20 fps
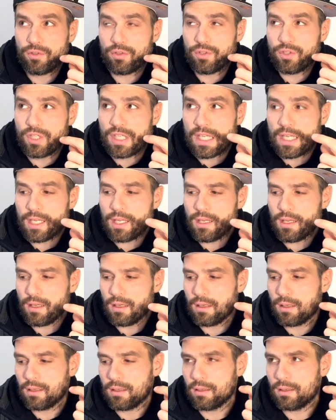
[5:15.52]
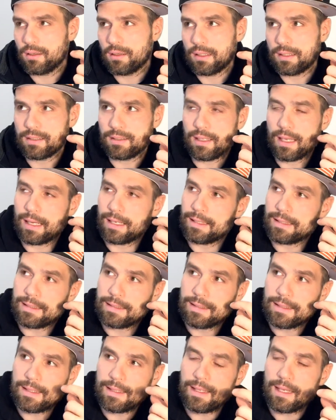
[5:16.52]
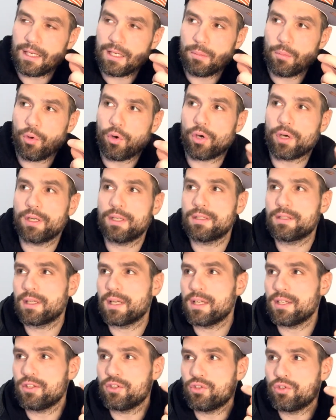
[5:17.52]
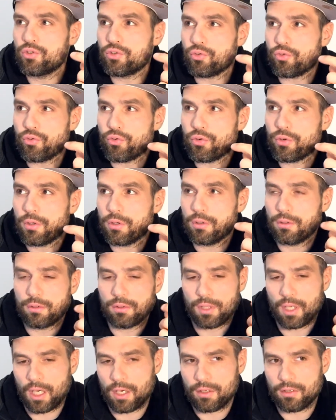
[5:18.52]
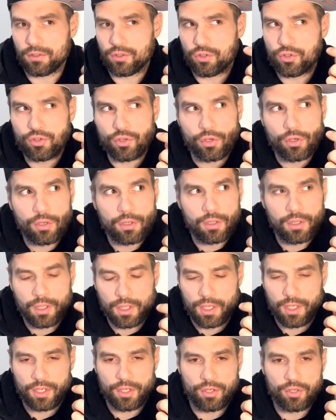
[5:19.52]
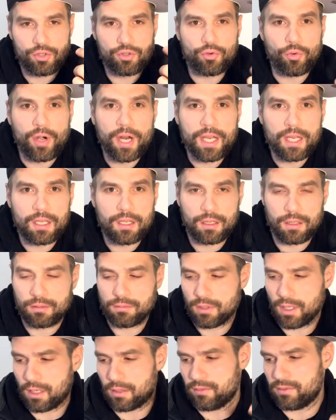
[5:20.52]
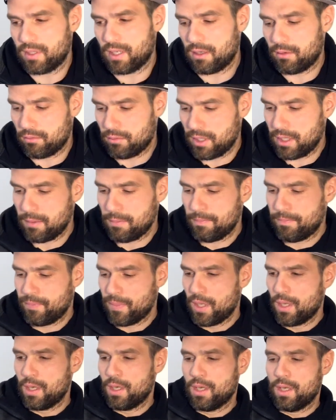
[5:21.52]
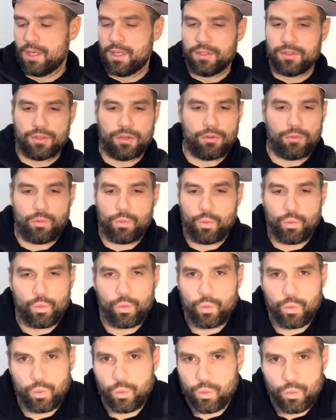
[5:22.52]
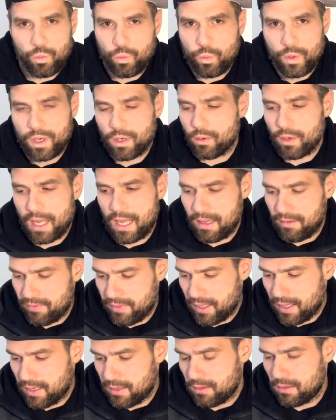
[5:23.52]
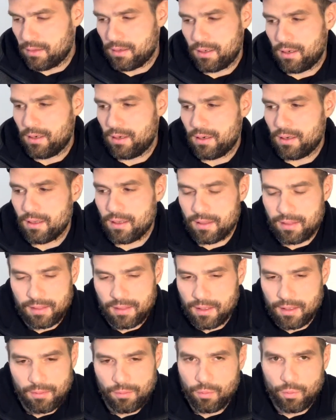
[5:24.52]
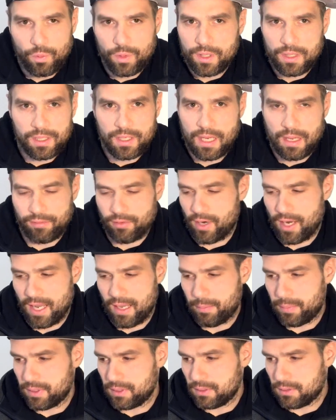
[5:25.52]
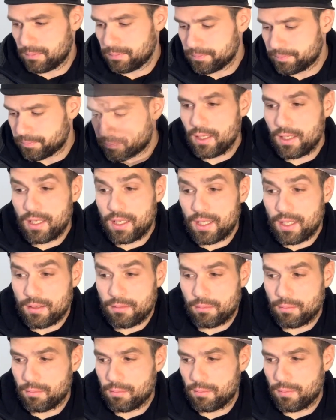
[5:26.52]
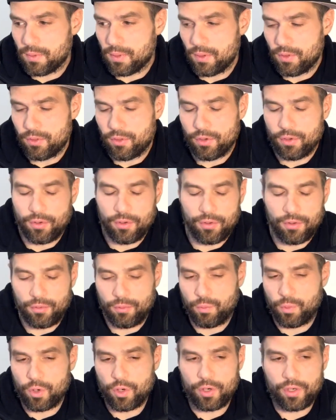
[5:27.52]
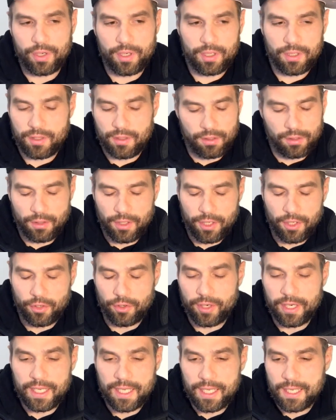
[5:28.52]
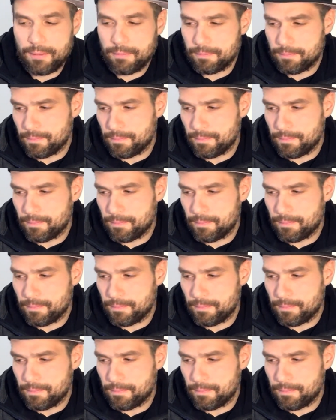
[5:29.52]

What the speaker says: D is not a D anymore. It's a kind of Drake kind of sound, right? So we don't have that. It never happens. E, the letter E.